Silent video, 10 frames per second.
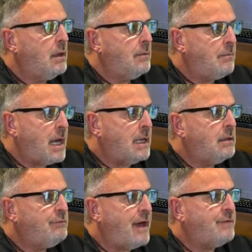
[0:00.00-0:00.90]
Mine,
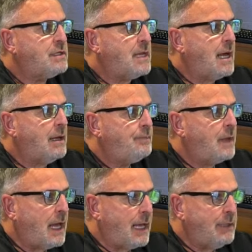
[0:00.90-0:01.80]
5 star.
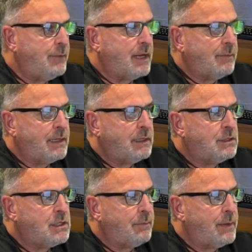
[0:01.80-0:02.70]
The highly recommended
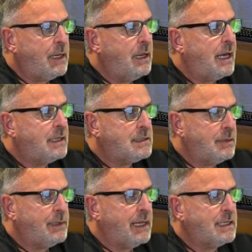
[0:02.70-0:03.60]
Chippy I
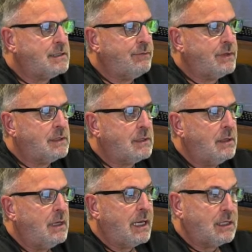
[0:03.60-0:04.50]
simply had to visit,
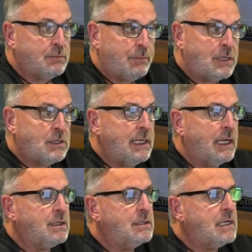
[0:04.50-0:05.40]
especially
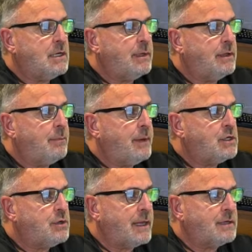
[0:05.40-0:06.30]
considering the
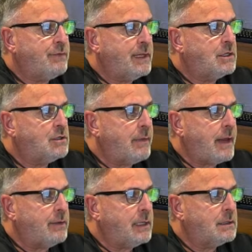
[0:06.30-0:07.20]
picturesque village
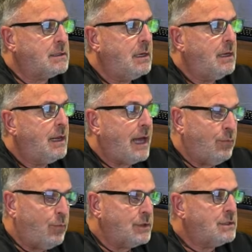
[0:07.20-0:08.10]
surroundings. I
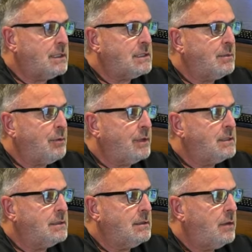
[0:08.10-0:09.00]
wasn't
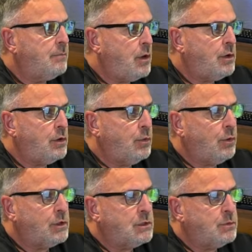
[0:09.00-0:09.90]
disappointed.
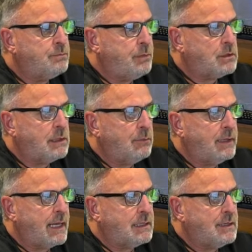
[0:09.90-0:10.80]
Bourton-on-the-Water was bustling
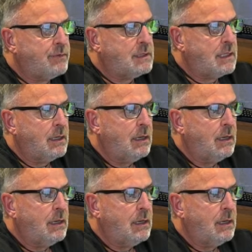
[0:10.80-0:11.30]
with activity,